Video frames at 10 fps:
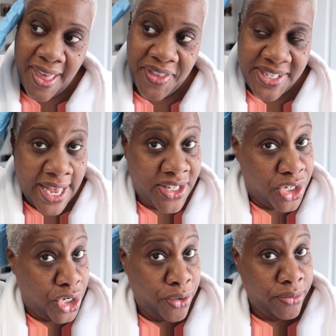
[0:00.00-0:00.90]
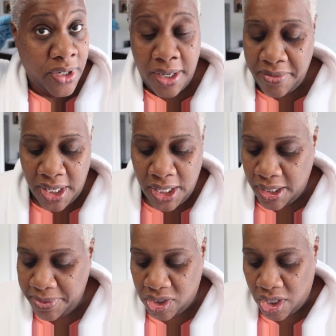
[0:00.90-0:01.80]
This has to tone.
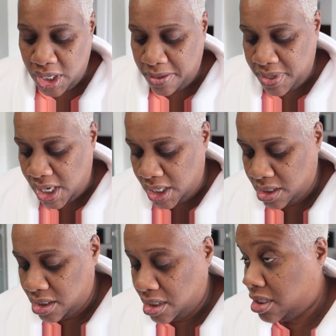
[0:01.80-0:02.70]
I'm sorry, I'm not.